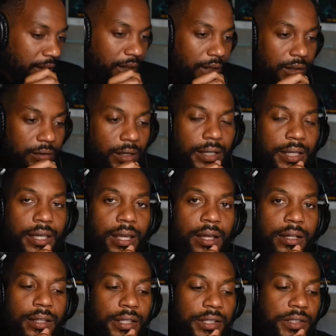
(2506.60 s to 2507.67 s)
Right,
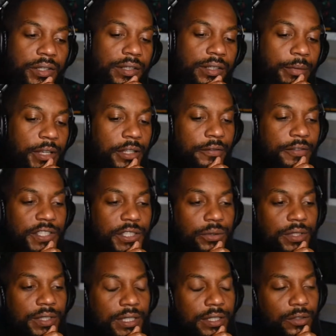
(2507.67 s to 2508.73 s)
Kiana, there's just some
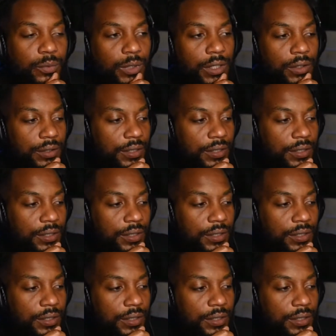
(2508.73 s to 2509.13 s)
individuals in this world